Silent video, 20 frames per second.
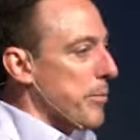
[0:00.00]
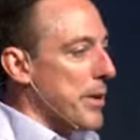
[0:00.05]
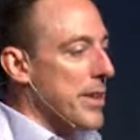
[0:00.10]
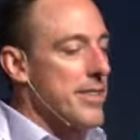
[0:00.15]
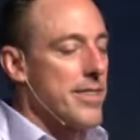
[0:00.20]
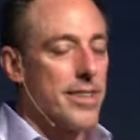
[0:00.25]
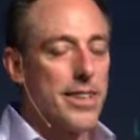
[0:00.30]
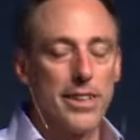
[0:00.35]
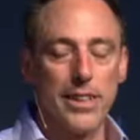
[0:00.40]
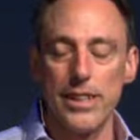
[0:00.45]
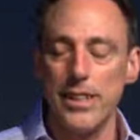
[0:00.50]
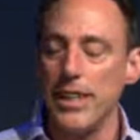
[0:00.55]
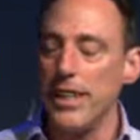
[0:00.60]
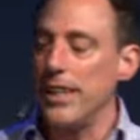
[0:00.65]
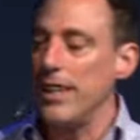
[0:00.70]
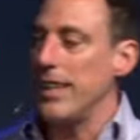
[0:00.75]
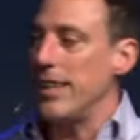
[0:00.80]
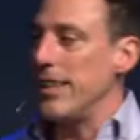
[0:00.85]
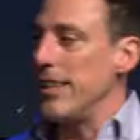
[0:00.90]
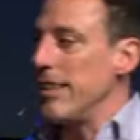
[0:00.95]
Basically,
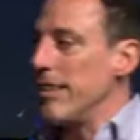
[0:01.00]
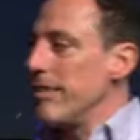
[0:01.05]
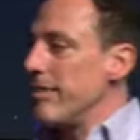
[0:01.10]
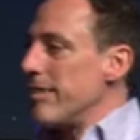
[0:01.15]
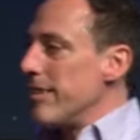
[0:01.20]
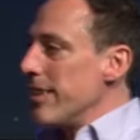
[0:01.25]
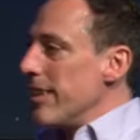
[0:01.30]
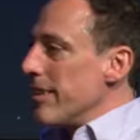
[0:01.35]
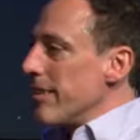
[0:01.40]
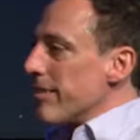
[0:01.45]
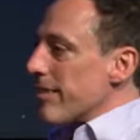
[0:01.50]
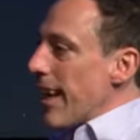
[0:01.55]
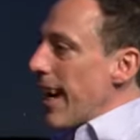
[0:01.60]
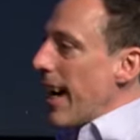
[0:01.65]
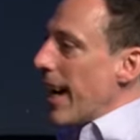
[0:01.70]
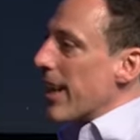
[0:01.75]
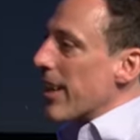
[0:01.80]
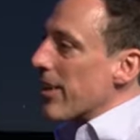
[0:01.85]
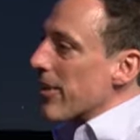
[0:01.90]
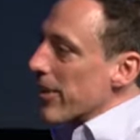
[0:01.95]
he's, he's
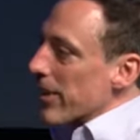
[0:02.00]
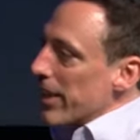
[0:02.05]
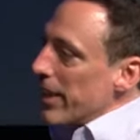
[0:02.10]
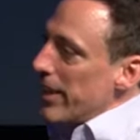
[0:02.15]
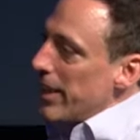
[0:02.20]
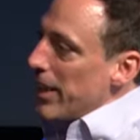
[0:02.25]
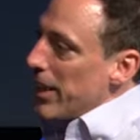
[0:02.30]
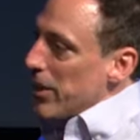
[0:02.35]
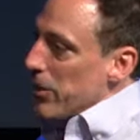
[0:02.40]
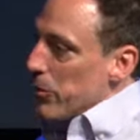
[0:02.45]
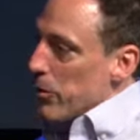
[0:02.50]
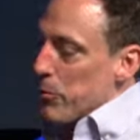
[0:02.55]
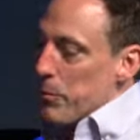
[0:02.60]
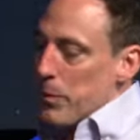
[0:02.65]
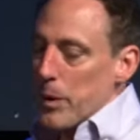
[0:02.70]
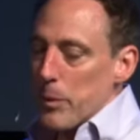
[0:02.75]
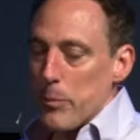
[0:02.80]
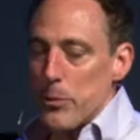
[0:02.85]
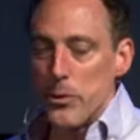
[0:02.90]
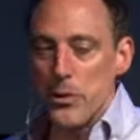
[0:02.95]
angry with
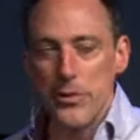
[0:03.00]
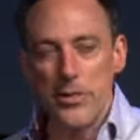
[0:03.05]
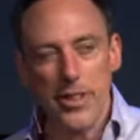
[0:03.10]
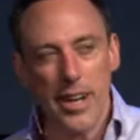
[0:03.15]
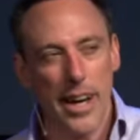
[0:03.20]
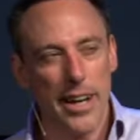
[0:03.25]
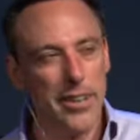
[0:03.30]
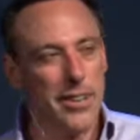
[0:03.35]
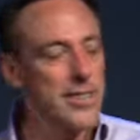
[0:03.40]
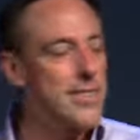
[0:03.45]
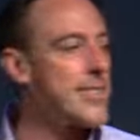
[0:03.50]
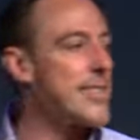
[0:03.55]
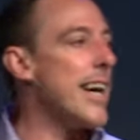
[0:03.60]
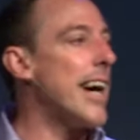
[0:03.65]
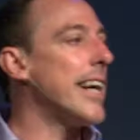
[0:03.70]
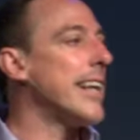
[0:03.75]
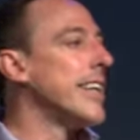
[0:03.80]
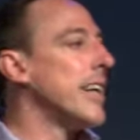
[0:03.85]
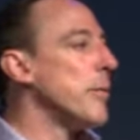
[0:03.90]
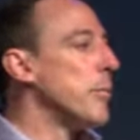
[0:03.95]
people, Tyre and
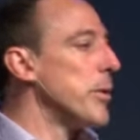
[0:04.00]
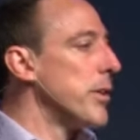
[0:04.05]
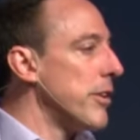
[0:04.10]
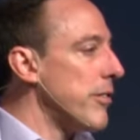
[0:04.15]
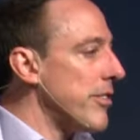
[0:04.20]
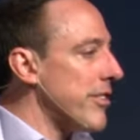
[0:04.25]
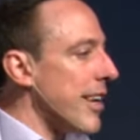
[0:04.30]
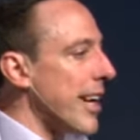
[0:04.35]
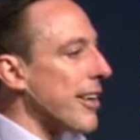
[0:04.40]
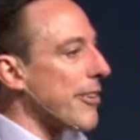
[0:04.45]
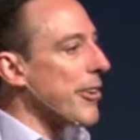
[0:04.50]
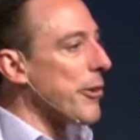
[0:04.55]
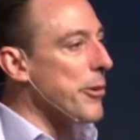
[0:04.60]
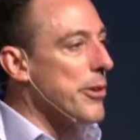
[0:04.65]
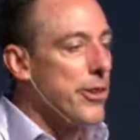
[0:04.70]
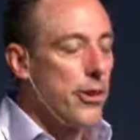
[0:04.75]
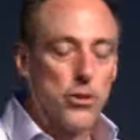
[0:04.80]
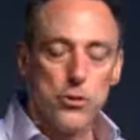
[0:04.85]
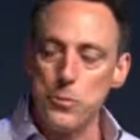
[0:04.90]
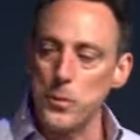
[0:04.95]
Sidon, I believe. He's angry with
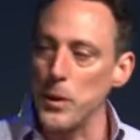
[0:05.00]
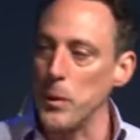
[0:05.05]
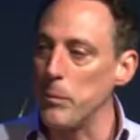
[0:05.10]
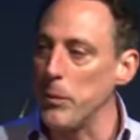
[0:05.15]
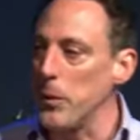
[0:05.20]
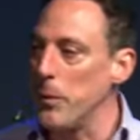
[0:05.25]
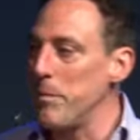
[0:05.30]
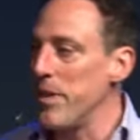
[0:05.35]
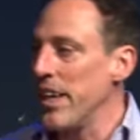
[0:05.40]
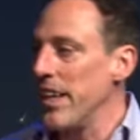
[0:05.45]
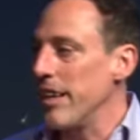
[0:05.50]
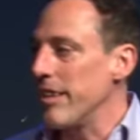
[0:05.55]
those people.